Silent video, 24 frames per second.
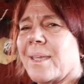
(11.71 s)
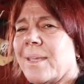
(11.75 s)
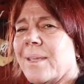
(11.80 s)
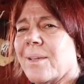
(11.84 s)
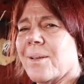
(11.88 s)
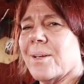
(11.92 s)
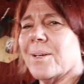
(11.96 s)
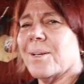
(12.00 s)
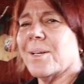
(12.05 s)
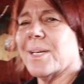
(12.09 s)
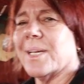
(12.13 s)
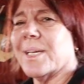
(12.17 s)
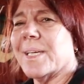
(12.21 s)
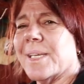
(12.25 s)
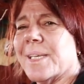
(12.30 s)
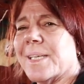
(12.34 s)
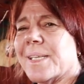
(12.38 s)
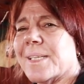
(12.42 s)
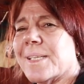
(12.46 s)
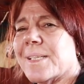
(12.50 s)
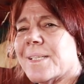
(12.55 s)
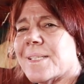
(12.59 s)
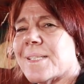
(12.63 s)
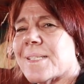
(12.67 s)

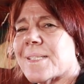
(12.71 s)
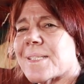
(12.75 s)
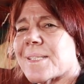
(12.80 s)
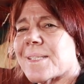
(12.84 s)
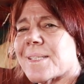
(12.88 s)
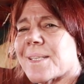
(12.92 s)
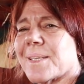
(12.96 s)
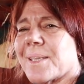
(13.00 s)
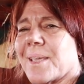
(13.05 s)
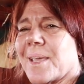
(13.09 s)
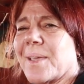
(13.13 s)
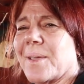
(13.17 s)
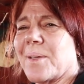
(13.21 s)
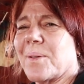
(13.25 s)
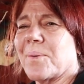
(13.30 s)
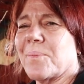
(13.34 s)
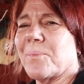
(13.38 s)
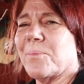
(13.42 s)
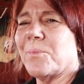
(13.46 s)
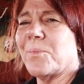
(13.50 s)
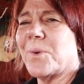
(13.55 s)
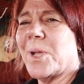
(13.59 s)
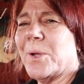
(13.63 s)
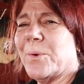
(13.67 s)
Guys,
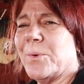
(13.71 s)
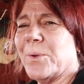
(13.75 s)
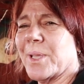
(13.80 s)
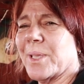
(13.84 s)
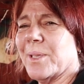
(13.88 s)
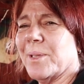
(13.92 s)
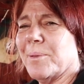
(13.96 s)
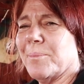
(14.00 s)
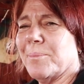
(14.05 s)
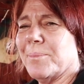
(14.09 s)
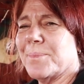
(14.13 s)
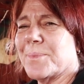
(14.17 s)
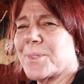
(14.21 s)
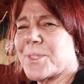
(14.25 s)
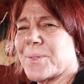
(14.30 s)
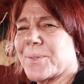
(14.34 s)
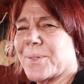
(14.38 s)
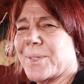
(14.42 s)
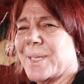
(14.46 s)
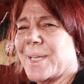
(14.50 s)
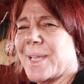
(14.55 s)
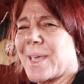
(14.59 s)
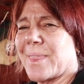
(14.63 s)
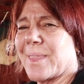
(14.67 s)
welcome to
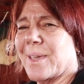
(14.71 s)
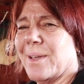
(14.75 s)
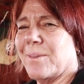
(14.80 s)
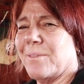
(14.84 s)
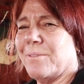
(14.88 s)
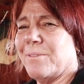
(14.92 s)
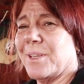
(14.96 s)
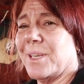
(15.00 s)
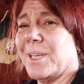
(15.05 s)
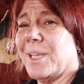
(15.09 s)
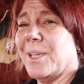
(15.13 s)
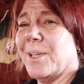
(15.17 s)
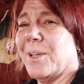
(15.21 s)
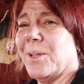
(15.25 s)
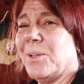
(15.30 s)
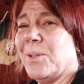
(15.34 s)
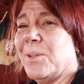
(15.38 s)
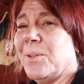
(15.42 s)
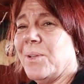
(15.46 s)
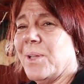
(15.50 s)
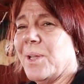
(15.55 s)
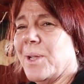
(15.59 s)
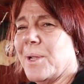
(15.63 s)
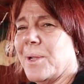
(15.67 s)
another
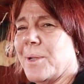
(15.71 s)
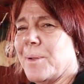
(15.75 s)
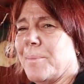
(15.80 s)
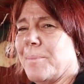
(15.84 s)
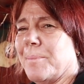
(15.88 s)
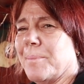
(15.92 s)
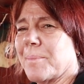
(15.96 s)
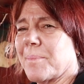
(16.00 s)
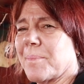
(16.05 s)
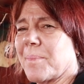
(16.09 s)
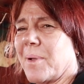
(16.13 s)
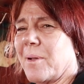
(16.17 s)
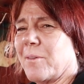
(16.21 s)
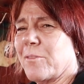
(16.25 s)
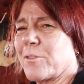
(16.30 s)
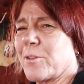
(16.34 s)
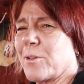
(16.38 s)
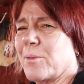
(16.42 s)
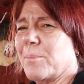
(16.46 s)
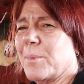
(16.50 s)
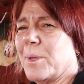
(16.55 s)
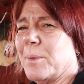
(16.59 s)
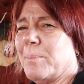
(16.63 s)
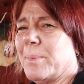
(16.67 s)
video. I've
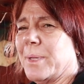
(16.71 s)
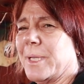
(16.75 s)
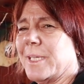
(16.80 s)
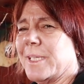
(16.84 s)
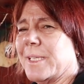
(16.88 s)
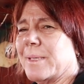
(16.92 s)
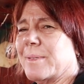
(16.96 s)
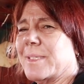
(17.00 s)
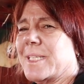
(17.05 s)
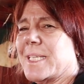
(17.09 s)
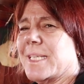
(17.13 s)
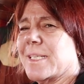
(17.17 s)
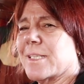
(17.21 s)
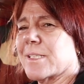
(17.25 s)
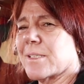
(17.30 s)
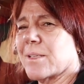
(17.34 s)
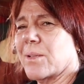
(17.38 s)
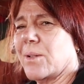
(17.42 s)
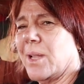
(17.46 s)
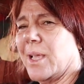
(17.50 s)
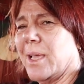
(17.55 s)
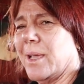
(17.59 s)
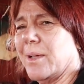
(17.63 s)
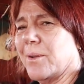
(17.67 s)
got my big
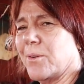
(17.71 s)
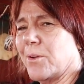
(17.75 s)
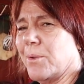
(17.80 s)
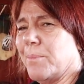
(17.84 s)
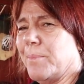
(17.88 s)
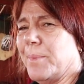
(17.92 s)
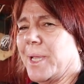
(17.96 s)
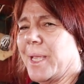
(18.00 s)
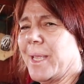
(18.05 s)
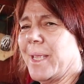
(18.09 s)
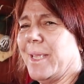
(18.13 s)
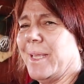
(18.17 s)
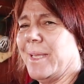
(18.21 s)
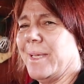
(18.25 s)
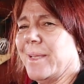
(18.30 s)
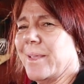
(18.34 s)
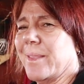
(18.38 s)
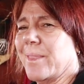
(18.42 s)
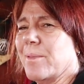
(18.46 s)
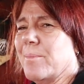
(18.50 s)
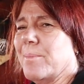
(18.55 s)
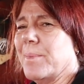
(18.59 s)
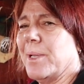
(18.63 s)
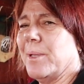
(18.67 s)
DSLR in my hand
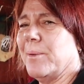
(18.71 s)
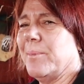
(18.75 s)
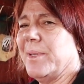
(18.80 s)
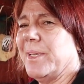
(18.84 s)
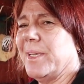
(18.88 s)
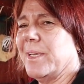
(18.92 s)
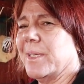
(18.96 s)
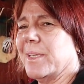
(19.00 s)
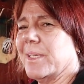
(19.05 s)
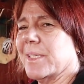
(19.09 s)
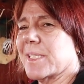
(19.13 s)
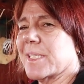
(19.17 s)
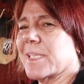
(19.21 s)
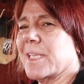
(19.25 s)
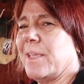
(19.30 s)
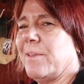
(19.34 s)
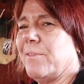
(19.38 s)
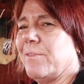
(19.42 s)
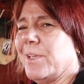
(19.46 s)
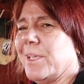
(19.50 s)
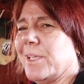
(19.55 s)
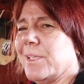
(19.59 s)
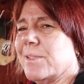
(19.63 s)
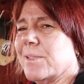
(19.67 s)
at the moment and it's
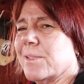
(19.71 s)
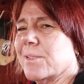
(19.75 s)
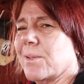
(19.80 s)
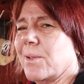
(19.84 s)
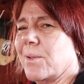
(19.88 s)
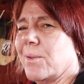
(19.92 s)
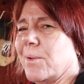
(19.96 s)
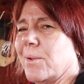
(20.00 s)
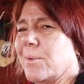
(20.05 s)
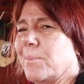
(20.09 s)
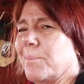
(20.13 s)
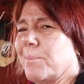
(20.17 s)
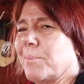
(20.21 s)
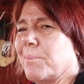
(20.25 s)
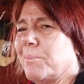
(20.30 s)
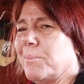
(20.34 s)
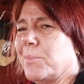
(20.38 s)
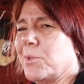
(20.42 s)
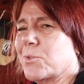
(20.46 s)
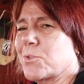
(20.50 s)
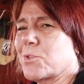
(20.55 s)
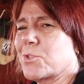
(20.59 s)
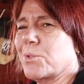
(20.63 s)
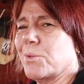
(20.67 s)
heavy, so I'm
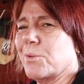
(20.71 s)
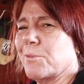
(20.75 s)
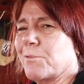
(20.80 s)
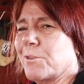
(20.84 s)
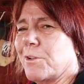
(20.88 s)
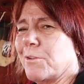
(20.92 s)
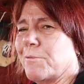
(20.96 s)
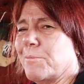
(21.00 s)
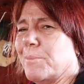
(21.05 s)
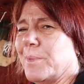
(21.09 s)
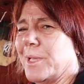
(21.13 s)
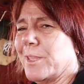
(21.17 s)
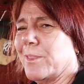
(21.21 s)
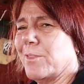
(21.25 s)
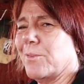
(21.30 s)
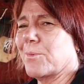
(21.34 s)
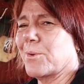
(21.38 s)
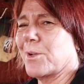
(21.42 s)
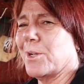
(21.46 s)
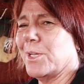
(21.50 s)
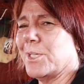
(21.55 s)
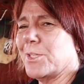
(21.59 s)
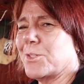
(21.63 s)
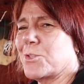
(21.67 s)
not sure if I've made the
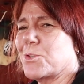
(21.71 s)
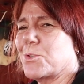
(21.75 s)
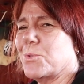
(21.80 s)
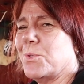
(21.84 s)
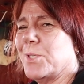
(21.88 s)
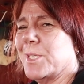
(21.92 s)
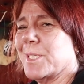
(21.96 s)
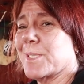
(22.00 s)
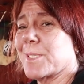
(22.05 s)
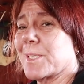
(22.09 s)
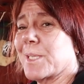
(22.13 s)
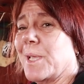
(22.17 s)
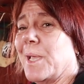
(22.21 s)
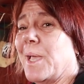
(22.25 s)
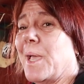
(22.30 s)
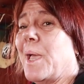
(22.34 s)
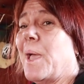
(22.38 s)
right choice,